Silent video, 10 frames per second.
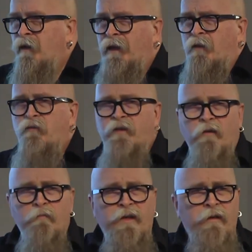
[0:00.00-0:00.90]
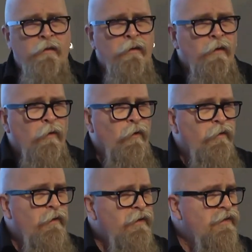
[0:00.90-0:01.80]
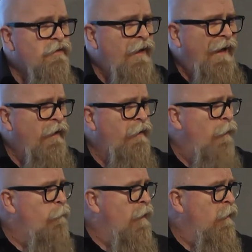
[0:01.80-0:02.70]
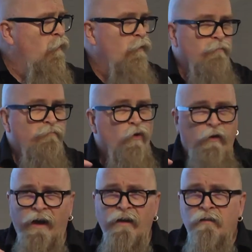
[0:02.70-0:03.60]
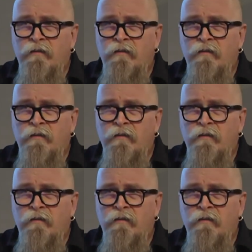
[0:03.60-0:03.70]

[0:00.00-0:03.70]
Can you tell me whether this is academic or not?